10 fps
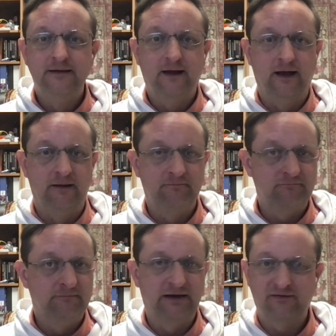
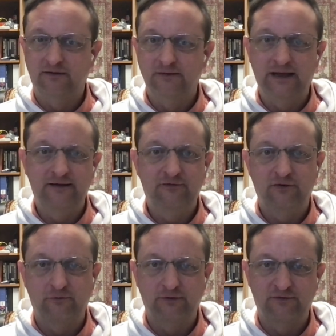Makes it a lot
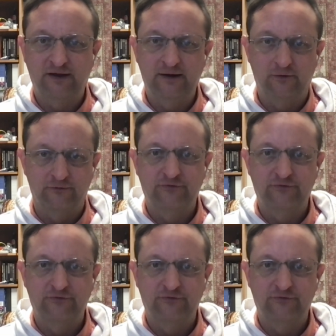easier to recycle.